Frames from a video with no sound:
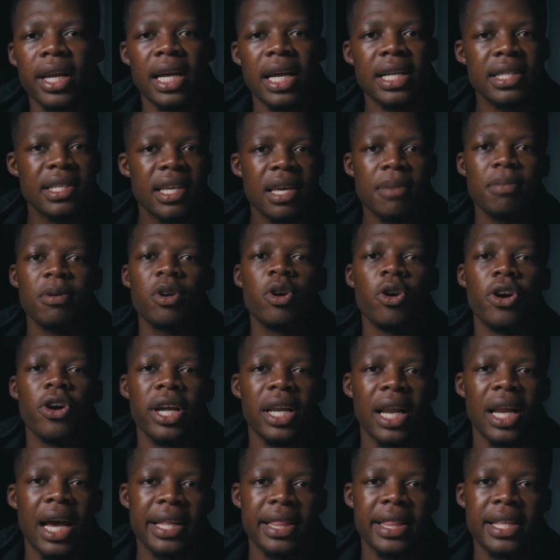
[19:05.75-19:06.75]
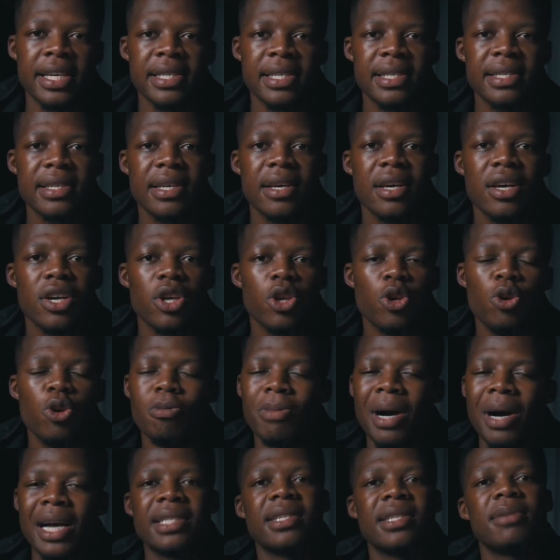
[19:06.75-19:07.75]
Let's keep it going like this, you
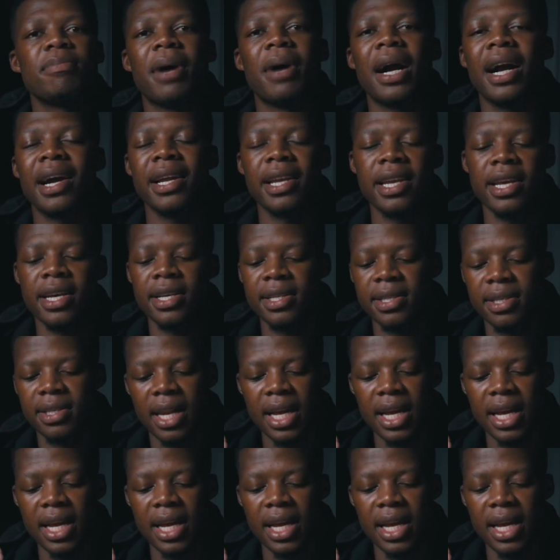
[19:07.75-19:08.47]
mighty Buccaneers.